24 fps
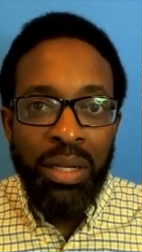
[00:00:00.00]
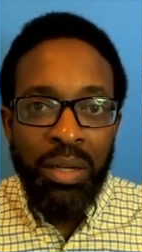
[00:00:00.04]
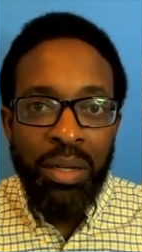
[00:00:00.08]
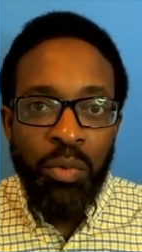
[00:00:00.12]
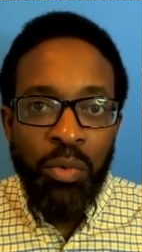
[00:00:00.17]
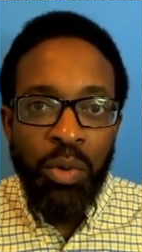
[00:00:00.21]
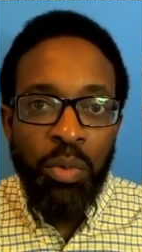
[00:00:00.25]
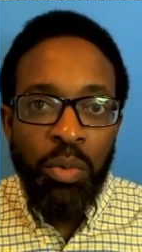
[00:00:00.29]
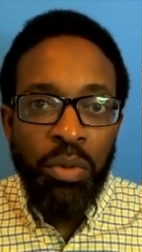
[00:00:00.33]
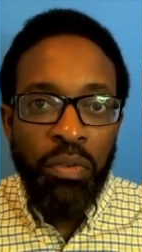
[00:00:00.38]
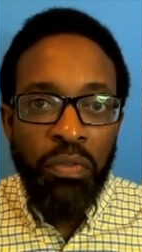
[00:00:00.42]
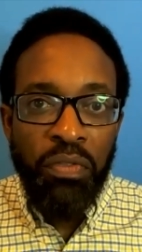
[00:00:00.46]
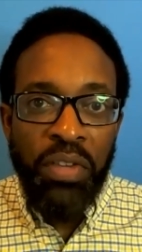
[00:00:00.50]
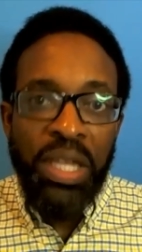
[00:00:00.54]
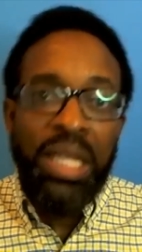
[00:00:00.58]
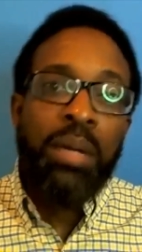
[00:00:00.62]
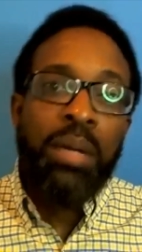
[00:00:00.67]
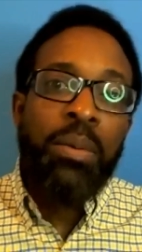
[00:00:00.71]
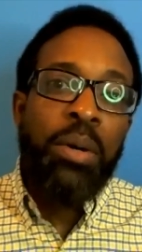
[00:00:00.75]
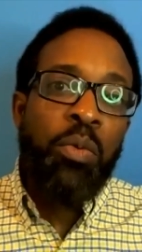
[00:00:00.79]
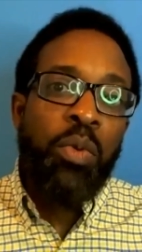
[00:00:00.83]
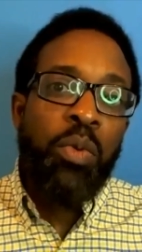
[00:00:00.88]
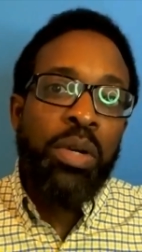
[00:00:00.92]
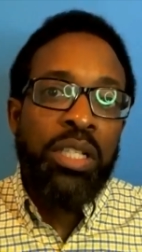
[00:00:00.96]
what we feel
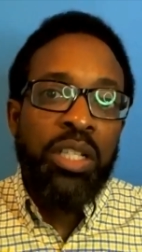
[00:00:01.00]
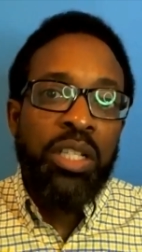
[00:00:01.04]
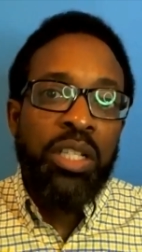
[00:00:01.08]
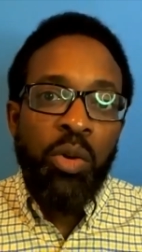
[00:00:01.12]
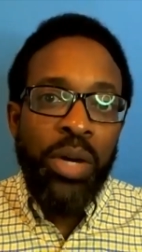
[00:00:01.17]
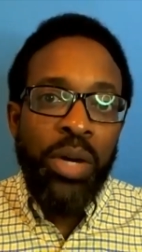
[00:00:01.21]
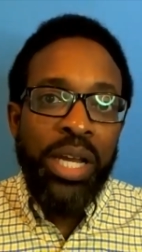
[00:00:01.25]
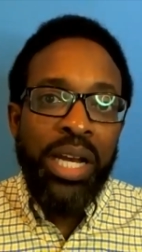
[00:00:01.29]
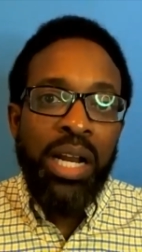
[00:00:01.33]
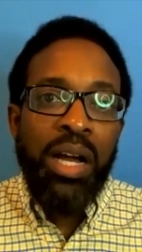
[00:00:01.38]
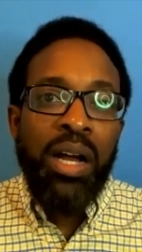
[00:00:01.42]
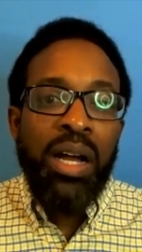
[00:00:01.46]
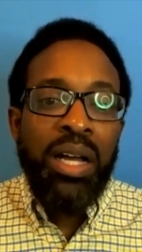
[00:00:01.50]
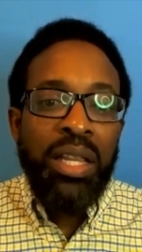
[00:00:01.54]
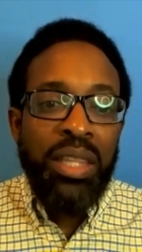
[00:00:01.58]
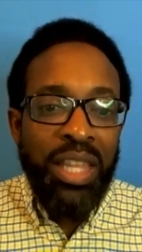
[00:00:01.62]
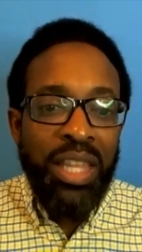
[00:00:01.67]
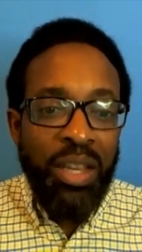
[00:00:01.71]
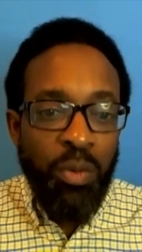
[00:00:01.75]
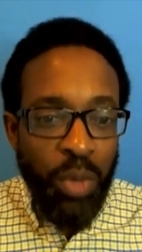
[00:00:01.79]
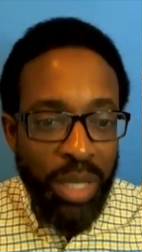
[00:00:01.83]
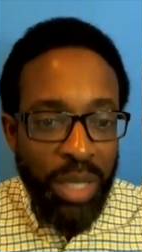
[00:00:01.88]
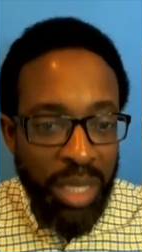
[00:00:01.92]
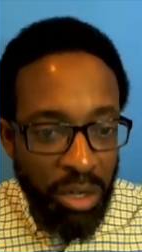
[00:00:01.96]
about what's going on,
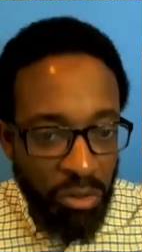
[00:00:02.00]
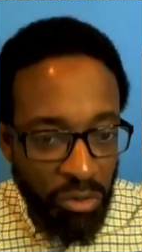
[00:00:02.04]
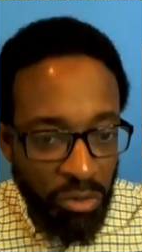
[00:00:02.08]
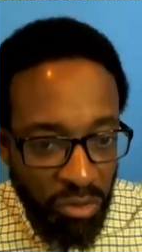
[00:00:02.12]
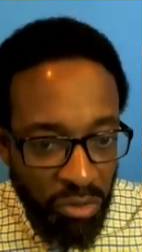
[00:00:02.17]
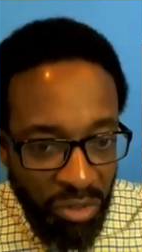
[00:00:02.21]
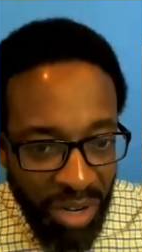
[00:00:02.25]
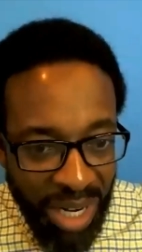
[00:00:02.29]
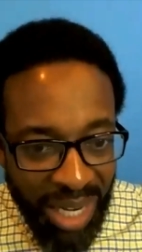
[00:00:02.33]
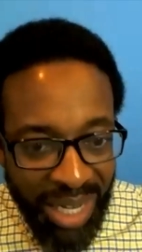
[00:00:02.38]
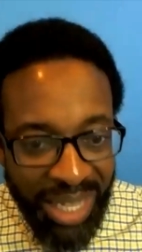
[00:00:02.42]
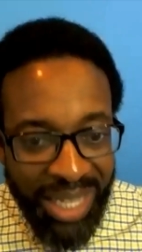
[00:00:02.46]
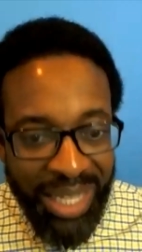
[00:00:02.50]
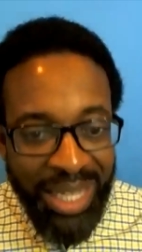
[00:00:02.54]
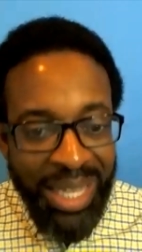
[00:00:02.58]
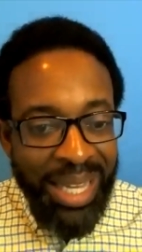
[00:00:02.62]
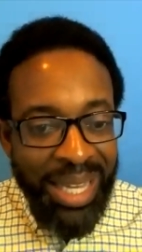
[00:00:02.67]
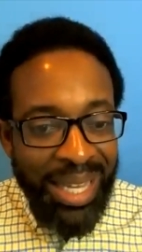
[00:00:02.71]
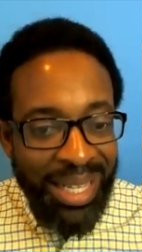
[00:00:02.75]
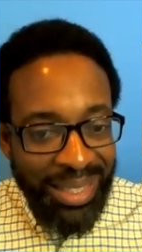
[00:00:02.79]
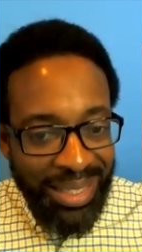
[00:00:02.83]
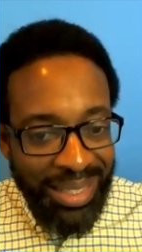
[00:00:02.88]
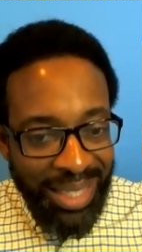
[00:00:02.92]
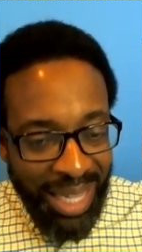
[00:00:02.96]
then we can really
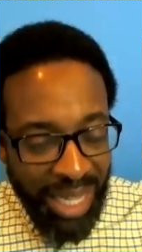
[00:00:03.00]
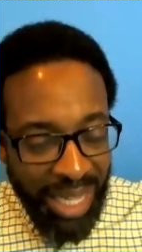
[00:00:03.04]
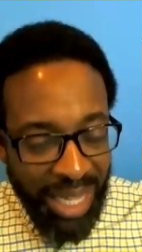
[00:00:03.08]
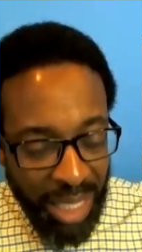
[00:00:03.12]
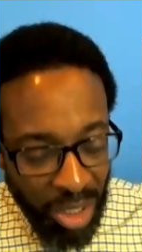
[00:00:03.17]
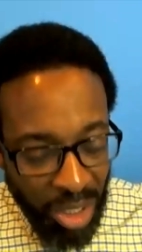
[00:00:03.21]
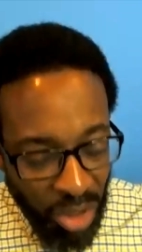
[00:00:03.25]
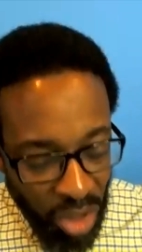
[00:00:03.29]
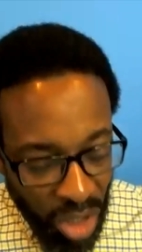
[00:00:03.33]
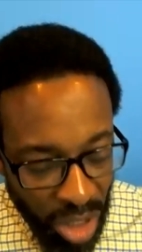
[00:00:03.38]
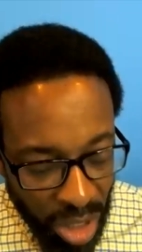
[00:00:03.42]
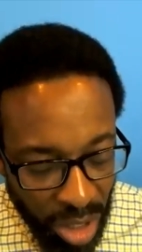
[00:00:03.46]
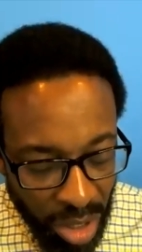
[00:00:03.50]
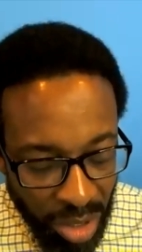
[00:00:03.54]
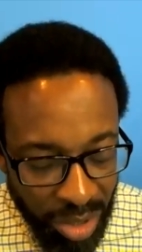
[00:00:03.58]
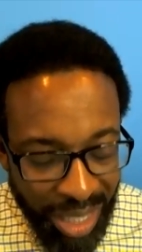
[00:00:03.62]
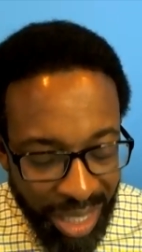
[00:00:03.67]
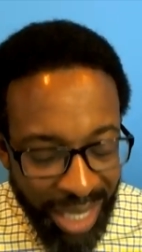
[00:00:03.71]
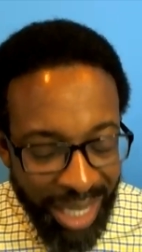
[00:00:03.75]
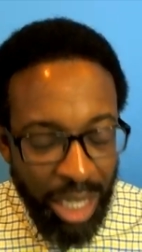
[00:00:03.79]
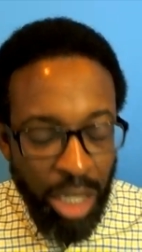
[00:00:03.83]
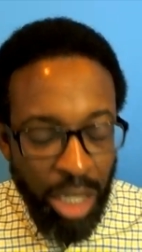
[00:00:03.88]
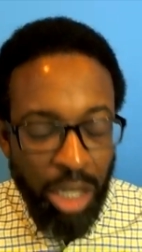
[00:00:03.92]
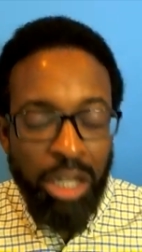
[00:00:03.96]
take
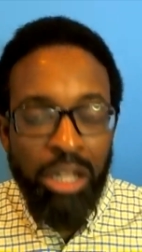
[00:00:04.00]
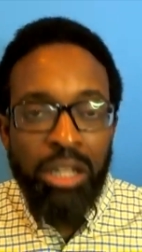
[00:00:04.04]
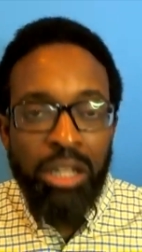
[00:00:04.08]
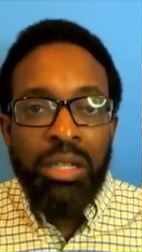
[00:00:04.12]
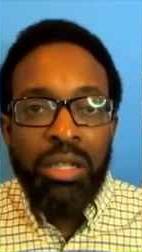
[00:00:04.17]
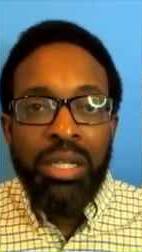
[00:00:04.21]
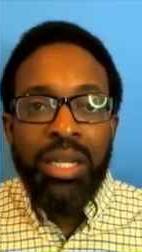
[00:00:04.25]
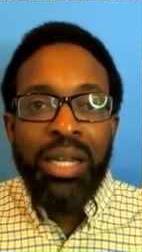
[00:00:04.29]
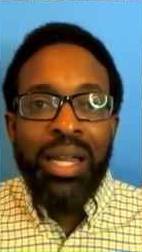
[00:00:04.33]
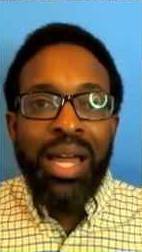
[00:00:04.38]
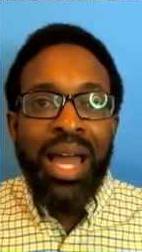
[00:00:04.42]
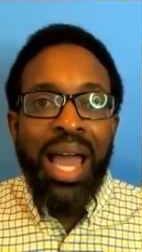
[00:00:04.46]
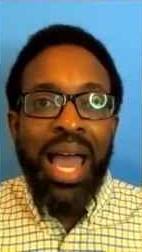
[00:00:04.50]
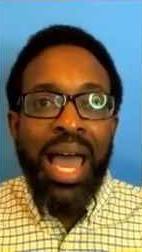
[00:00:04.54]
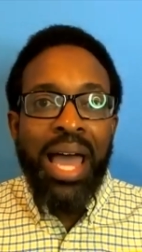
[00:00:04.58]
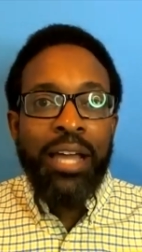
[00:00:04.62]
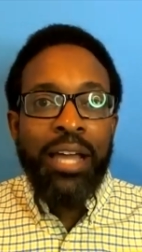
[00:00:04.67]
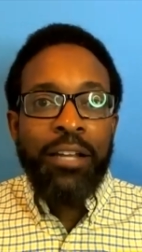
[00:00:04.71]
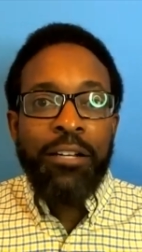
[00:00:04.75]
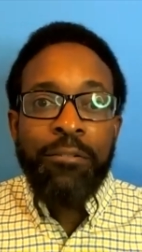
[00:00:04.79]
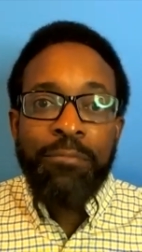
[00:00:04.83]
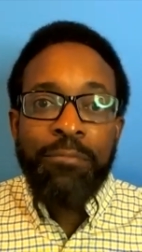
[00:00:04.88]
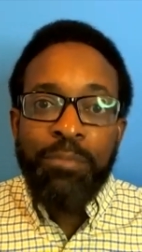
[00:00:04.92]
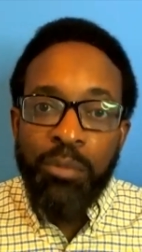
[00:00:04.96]
a look
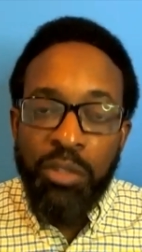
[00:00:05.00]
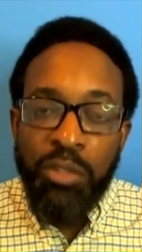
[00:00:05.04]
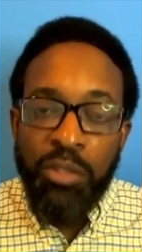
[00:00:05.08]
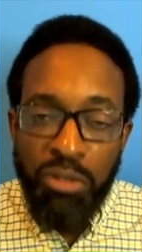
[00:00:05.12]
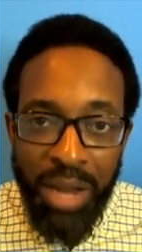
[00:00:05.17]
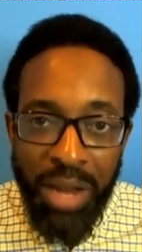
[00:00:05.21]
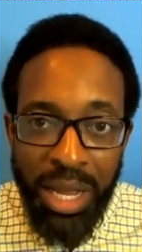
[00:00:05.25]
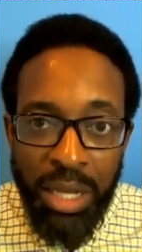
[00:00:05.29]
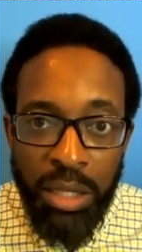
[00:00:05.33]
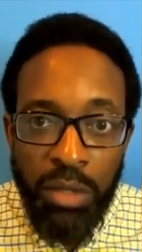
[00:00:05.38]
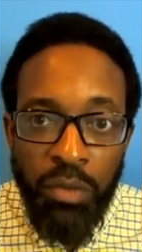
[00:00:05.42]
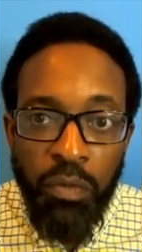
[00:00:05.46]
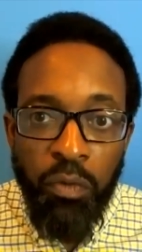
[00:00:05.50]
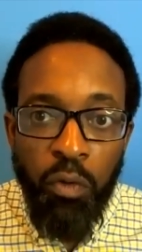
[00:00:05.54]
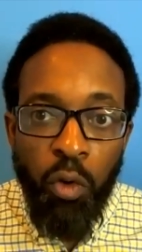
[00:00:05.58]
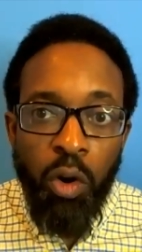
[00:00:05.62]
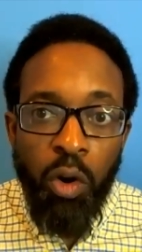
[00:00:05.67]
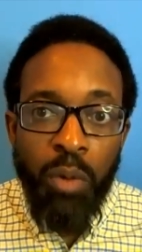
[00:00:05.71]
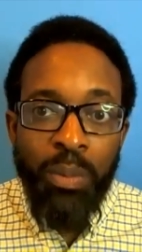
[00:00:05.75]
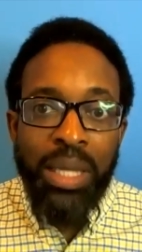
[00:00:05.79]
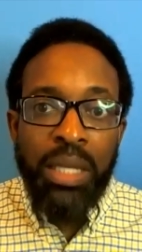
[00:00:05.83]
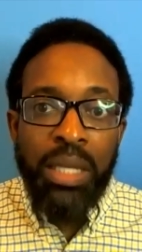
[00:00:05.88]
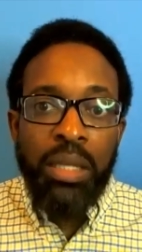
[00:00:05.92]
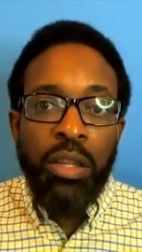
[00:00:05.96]
at
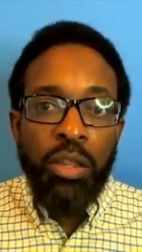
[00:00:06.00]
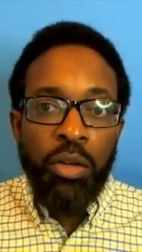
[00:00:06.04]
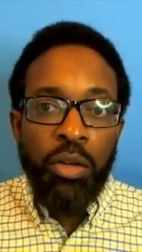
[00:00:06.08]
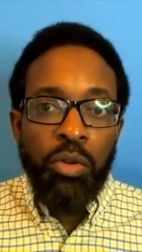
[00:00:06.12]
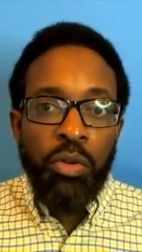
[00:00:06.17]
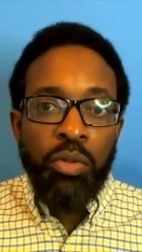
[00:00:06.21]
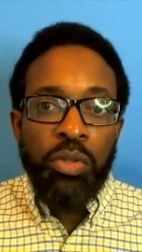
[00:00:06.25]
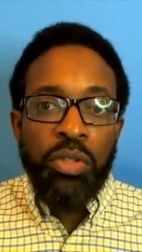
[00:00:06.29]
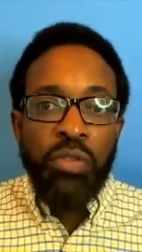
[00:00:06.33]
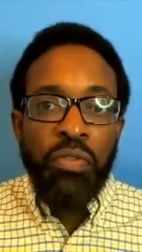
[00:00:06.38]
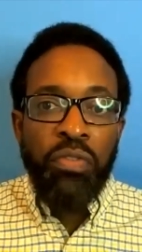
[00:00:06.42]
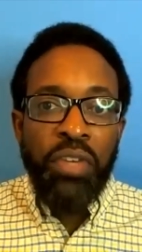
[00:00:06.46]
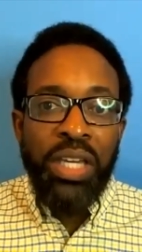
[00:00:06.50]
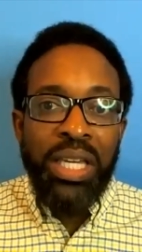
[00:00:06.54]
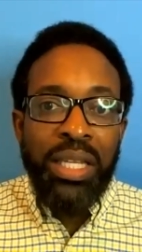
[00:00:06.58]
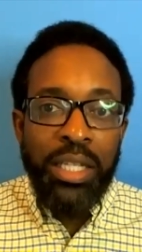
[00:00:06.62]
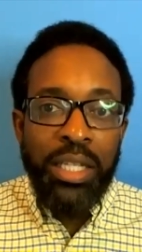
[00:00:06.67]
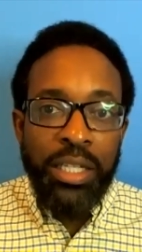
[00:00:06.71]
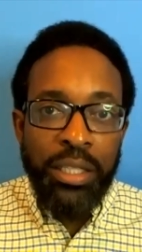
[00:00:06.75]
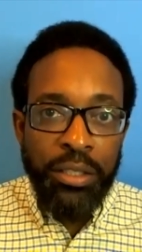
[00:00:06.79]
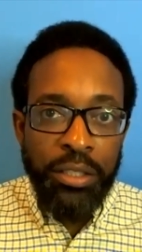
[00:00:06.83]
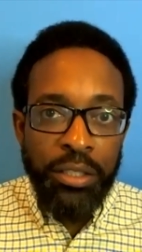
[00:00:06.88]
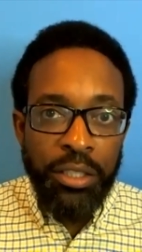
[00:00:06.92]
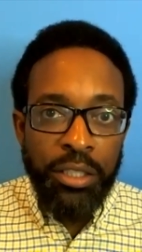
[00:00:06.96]
transforming those
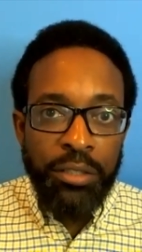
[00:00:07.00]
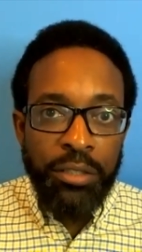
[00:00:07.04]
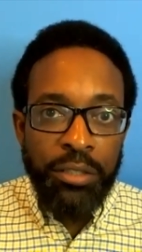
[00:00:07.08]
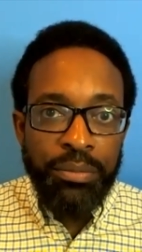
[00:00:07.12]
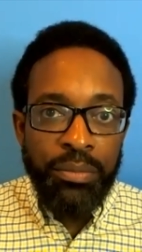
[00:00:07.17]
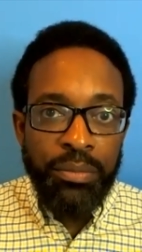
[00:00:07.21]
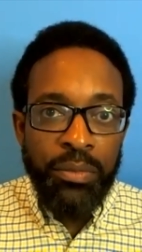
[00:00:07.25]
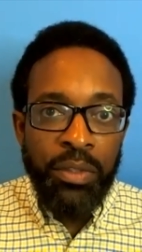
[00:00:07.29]
feelings.